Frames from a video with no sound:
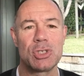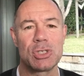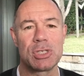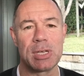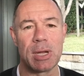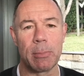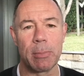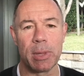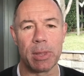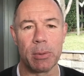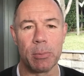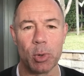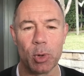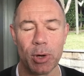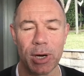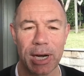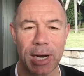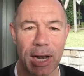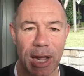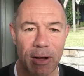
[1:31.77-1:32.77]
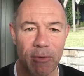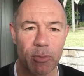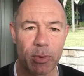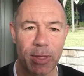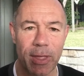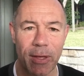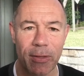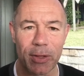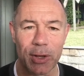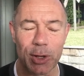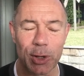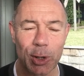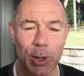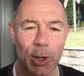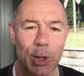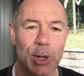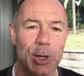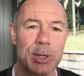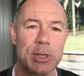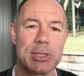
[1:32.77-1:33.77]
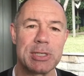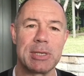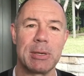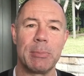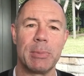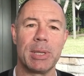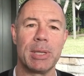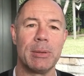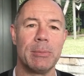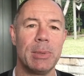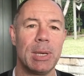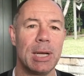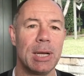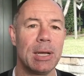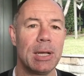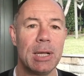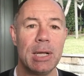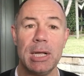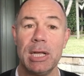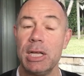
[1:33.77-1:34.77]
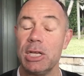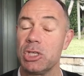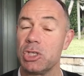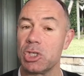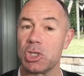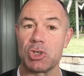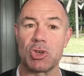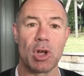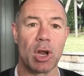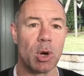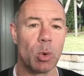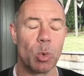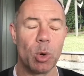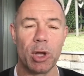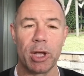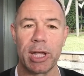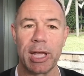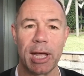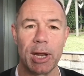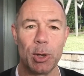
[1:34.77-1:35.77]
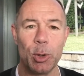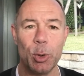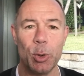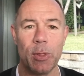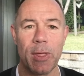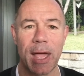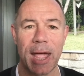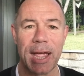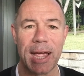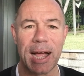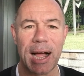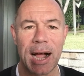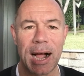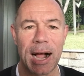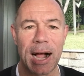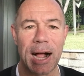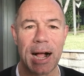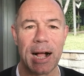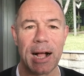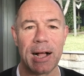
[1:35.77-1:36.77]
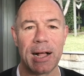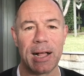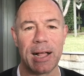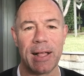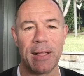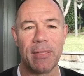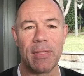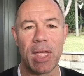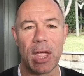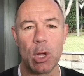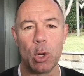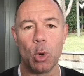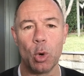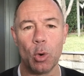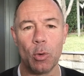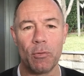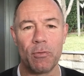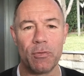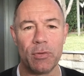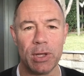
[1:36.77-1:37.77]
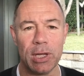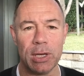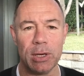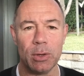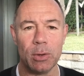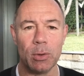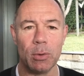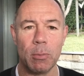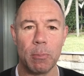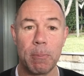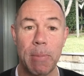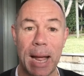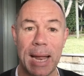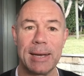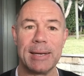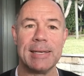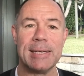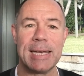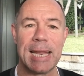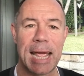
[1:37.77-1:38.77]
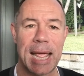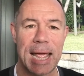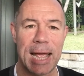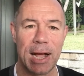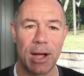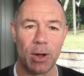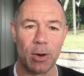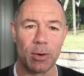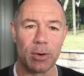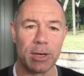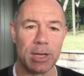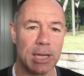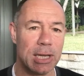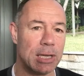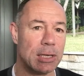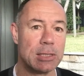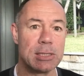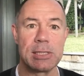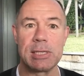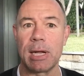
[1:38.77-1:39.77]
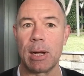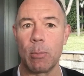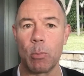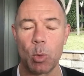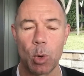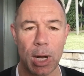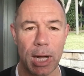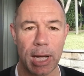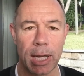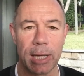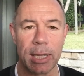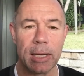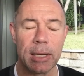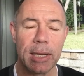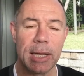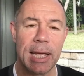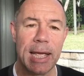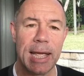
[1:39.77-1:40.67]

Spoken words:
Some of them are in love with other girls, some of them are just trying to work out who they are, and they all feel buttoned down in some way.